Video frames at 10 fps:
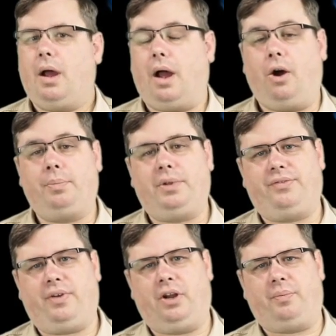I hope this
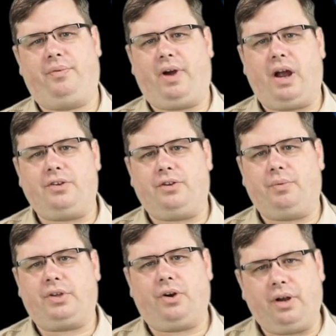video provided you
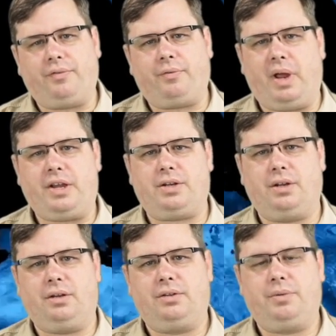with current information
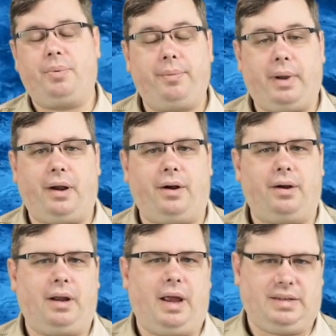to prepare
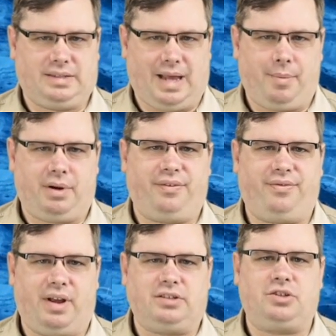a cyber
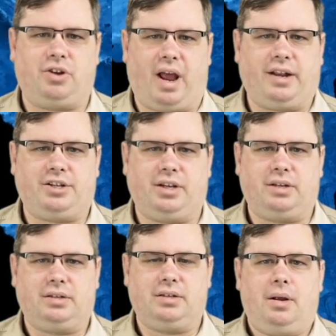defense strategy.
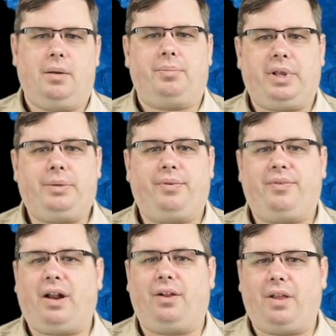Please
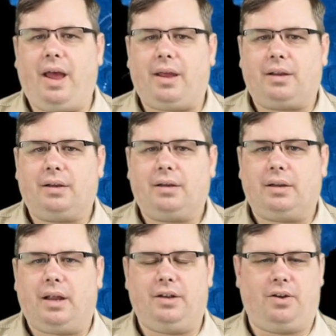provide a like,
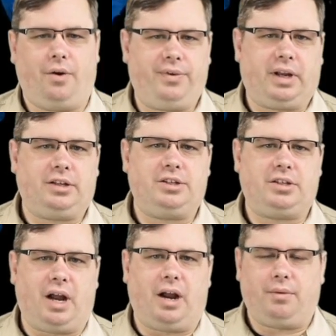and don't forget to
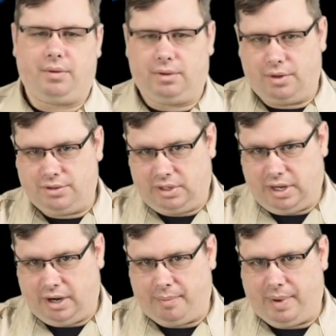share with those you
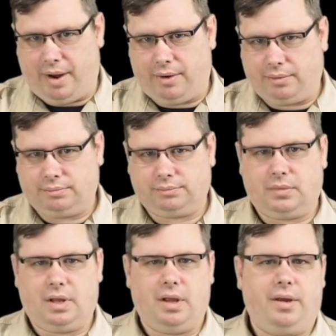care about.
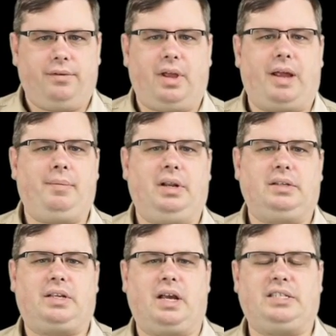If you'd like me to
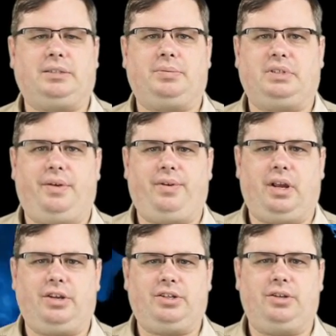discuss a specific
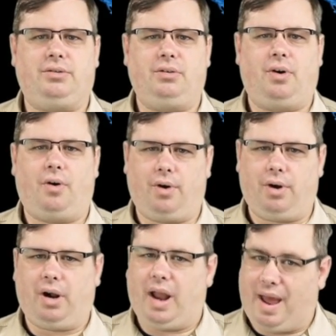issue
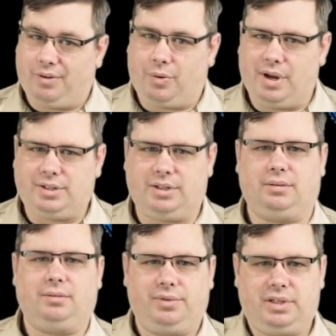or have a question,
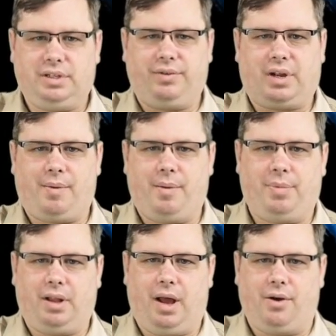please leave a comment
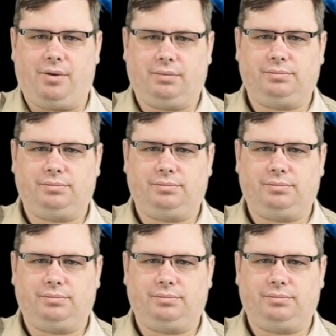below.